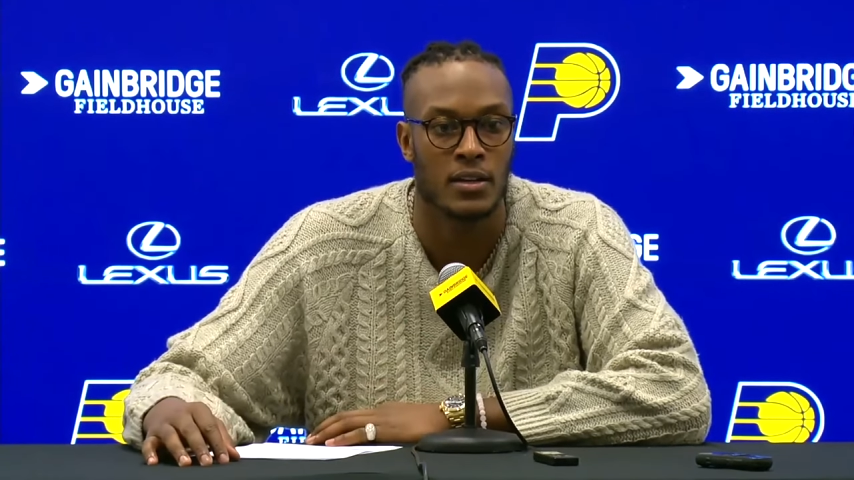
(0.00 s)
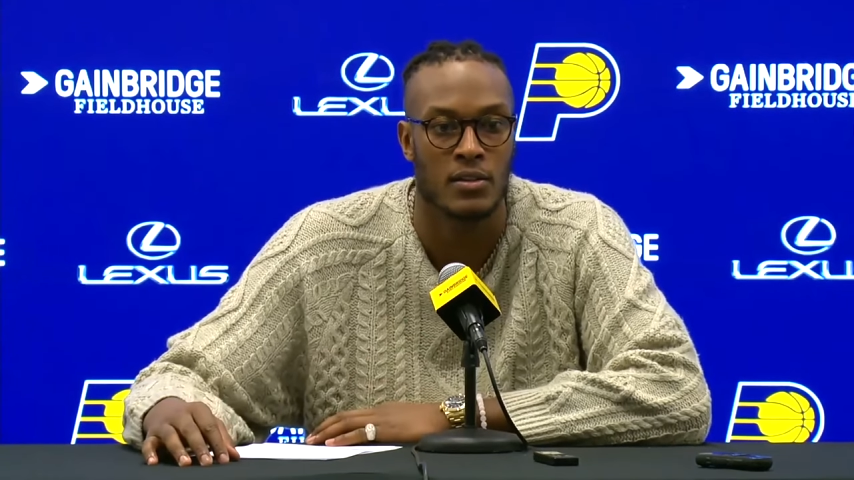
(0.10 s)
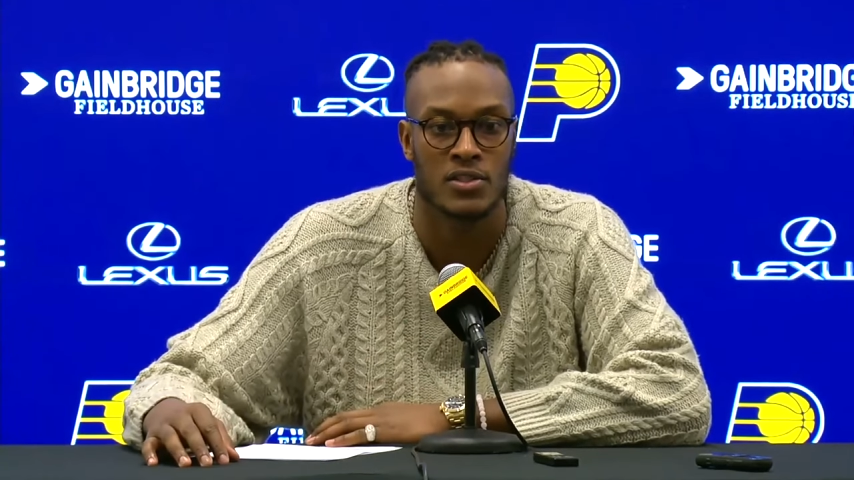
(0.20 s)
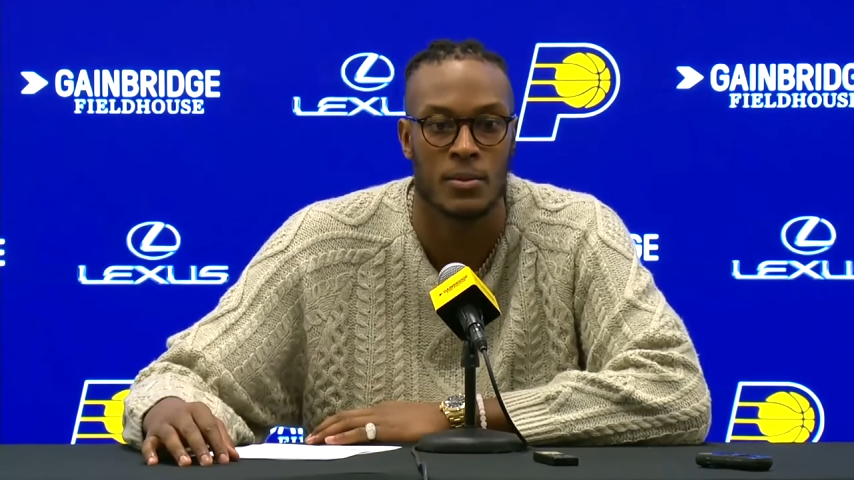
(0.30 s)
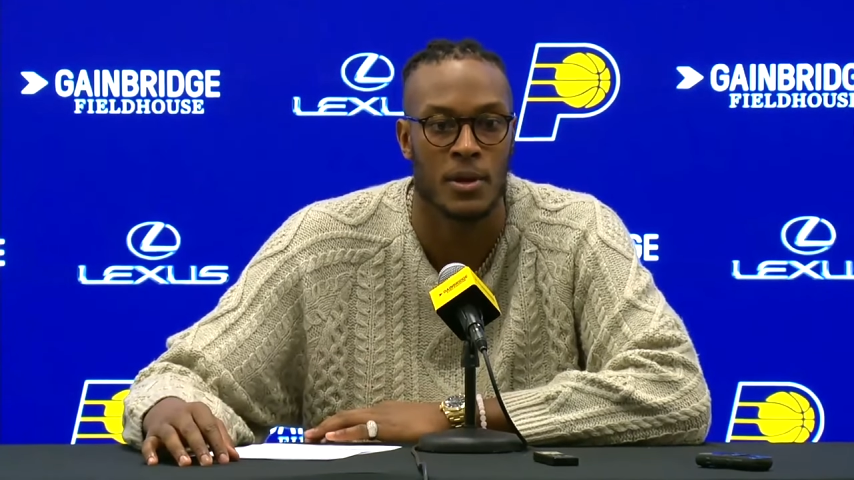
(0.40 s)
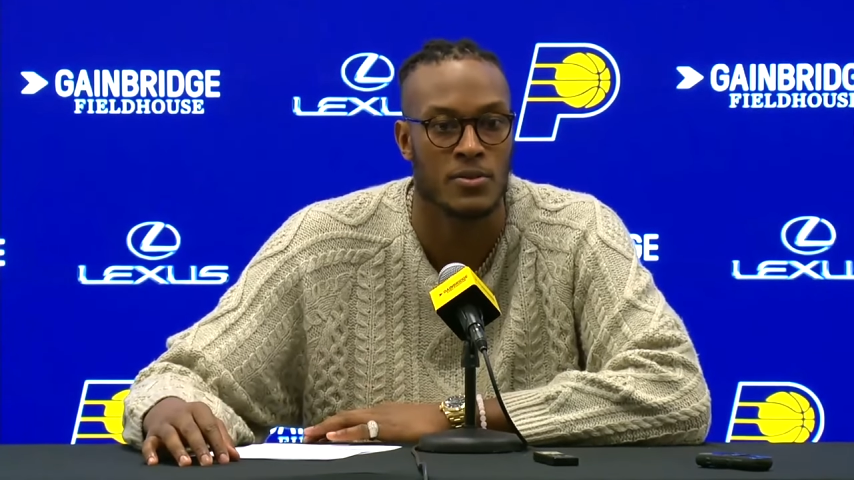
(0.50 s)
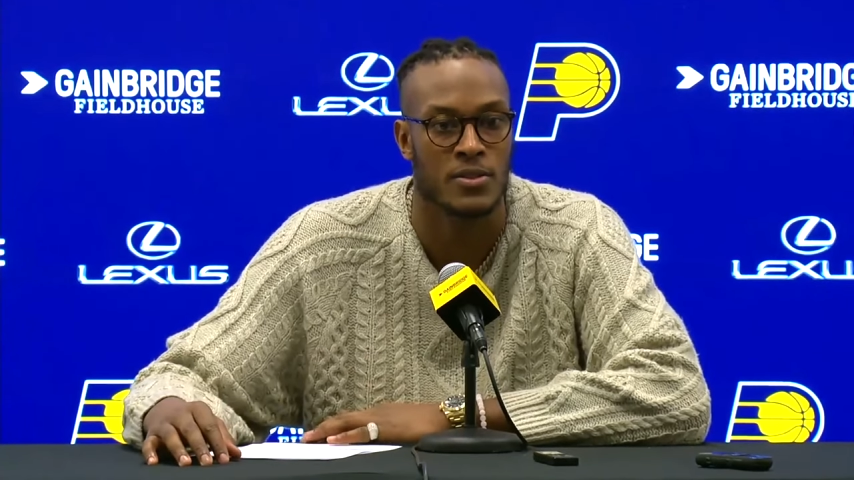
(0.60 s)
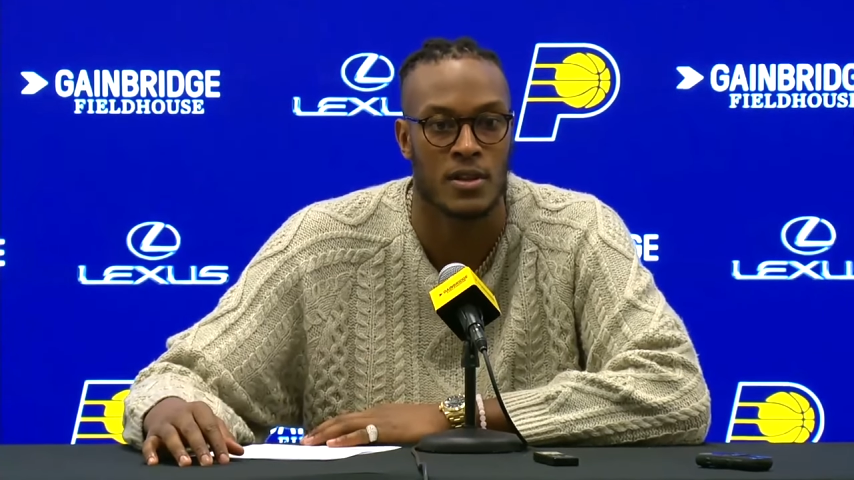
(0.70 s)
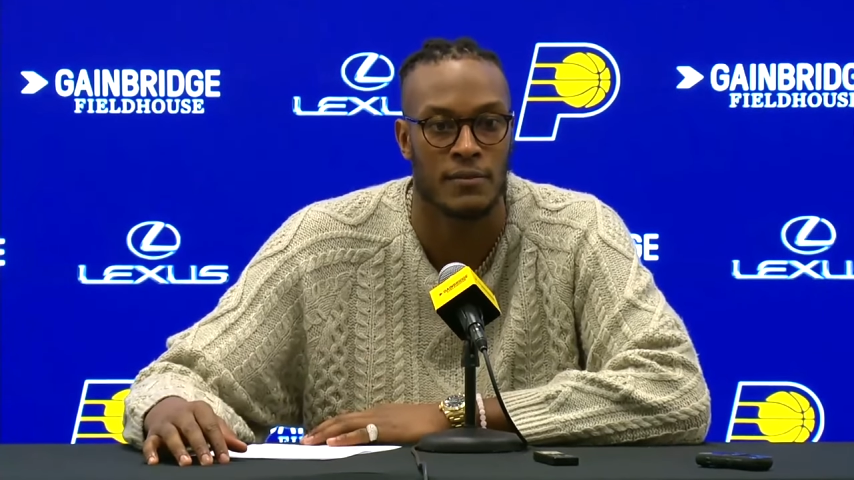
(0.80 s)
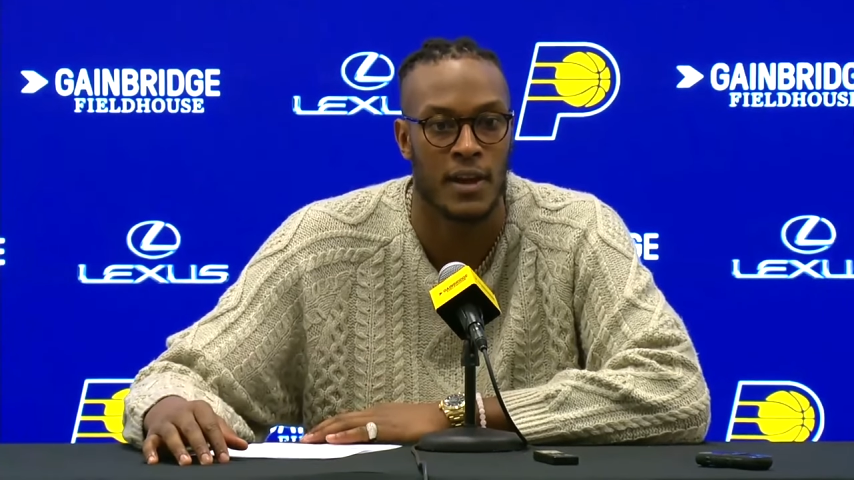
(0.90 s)
You know, someone else
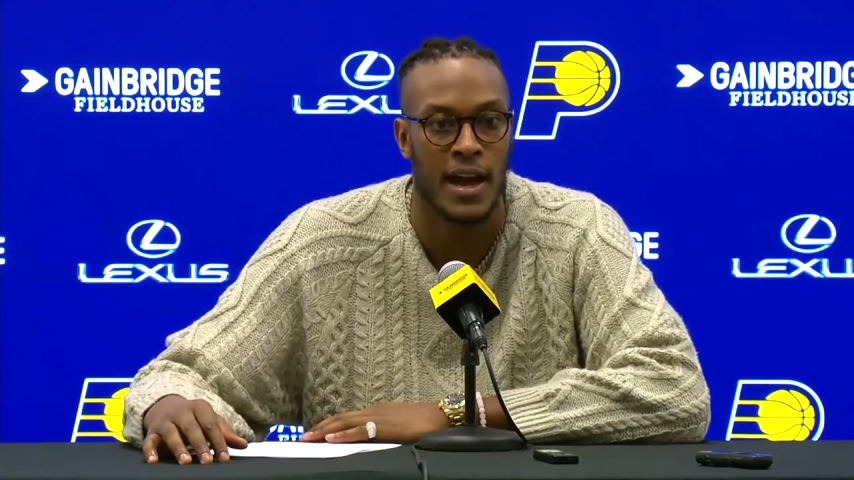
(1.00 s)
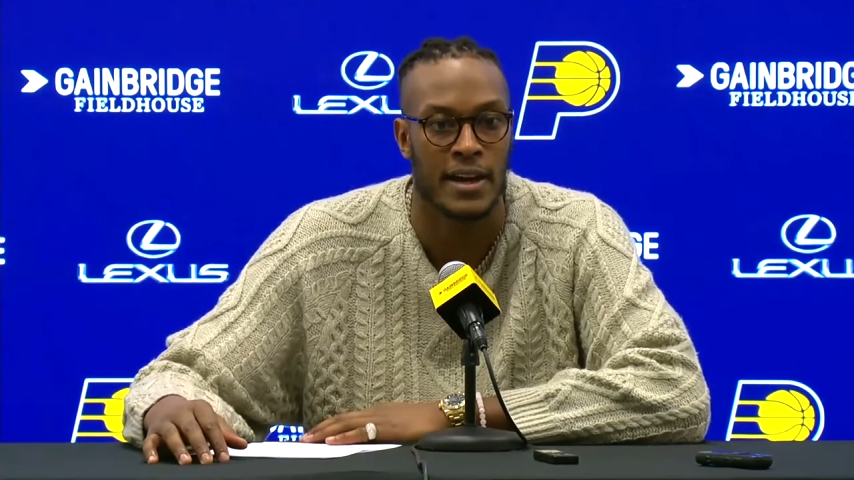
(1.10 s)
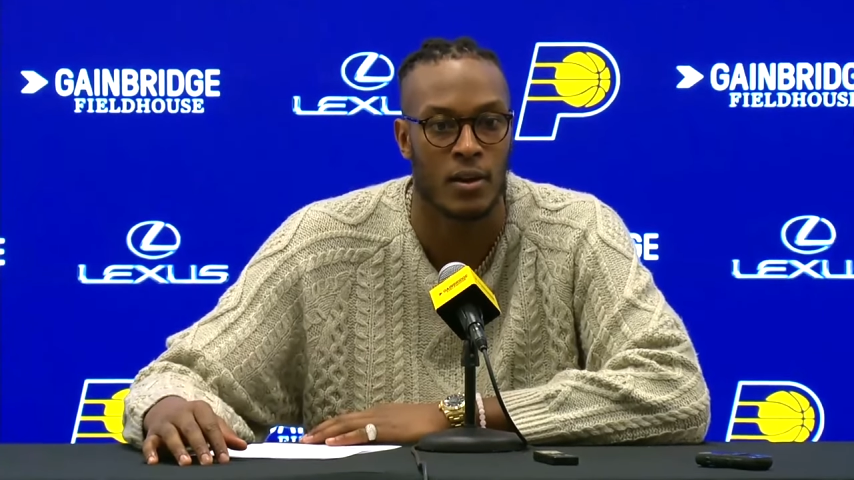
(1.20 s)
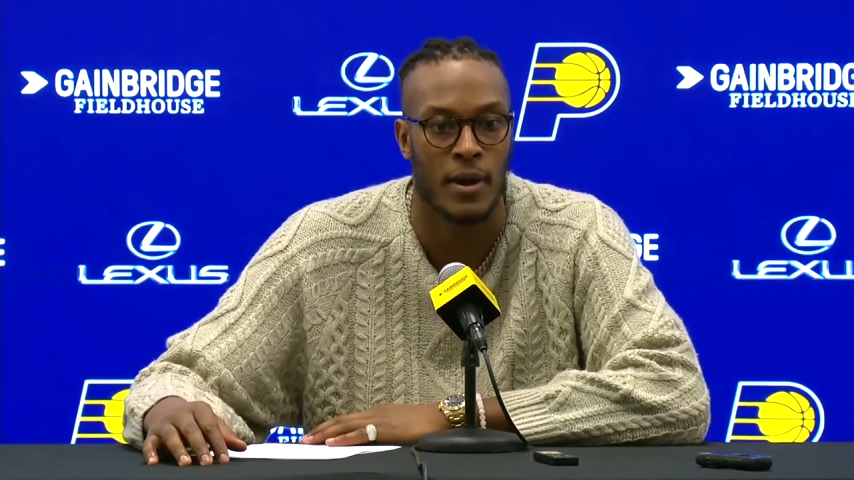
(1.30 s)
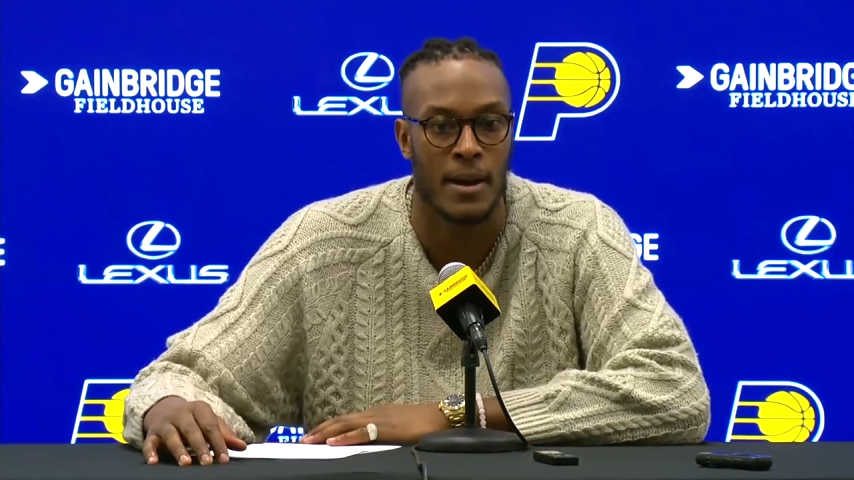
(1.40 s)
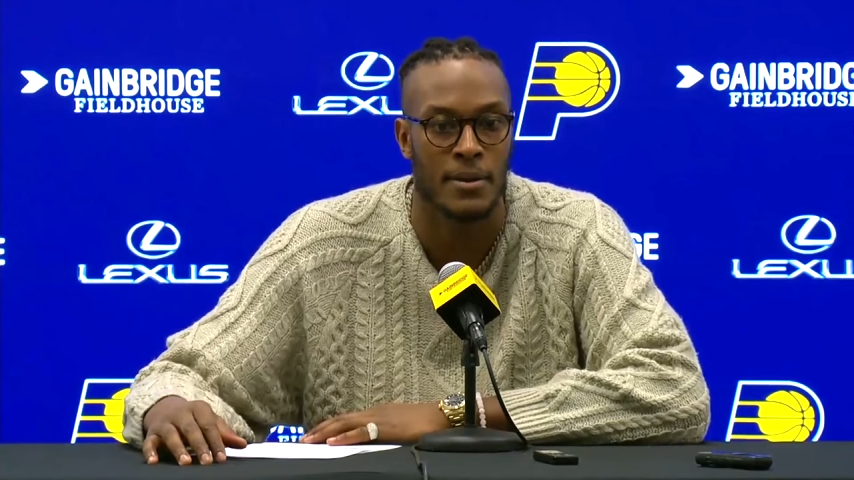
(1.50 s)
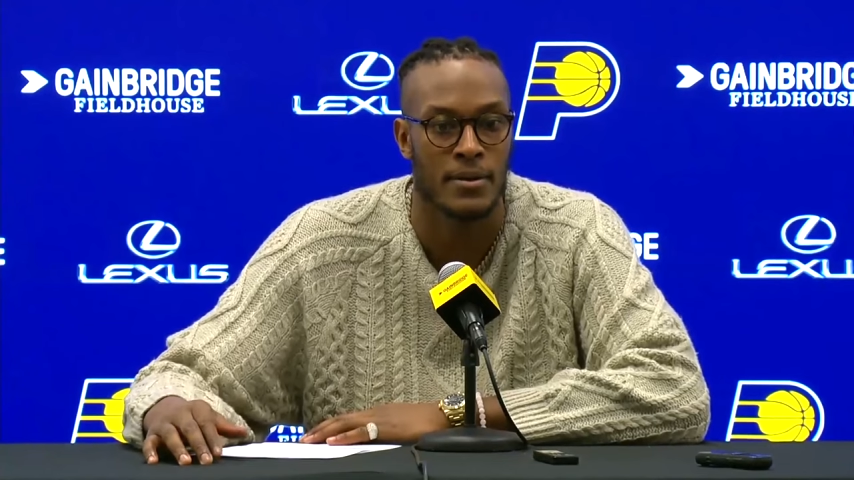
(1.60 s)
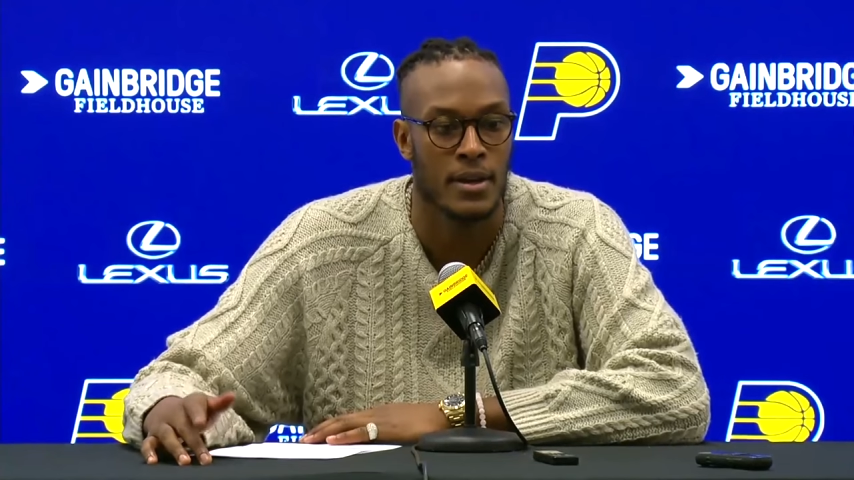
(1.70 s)
was going to fly in and grab it.